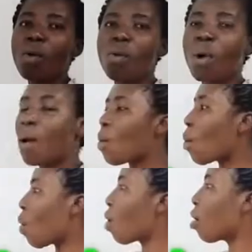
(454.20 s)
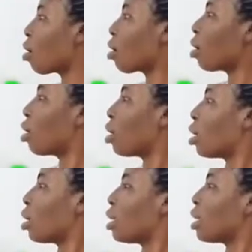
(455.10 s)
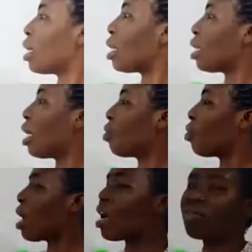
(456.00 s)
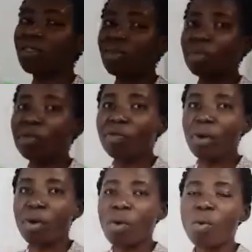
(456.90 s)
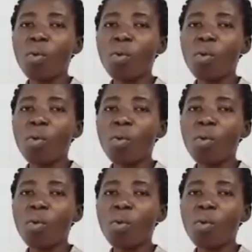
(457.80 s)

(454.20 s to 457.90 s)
Nwankwo. Then we have number 4,